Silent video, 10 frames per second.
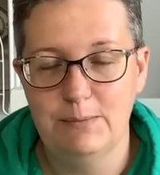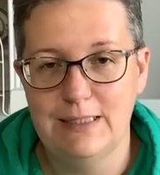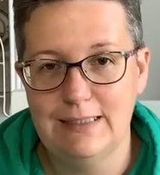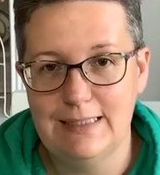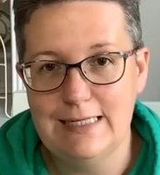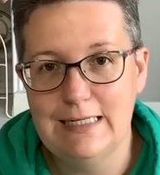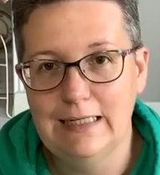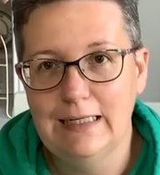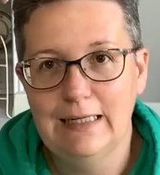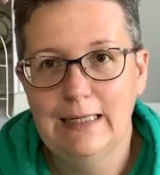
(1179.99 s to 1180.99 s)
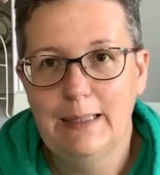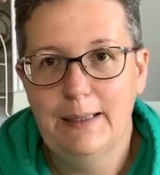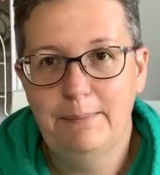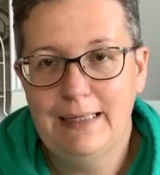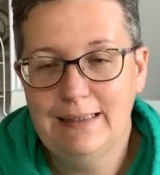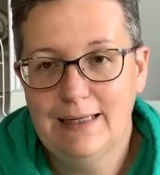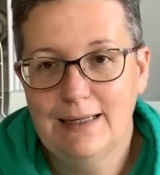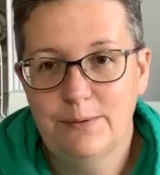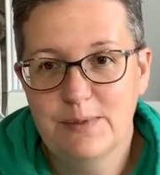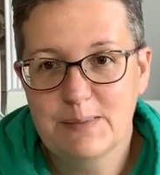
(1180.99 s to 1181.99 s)
It did mean that
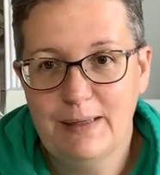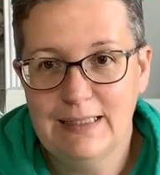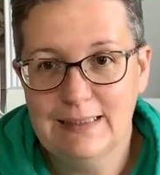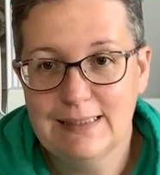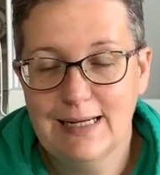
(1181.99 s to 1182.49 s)
I was spending the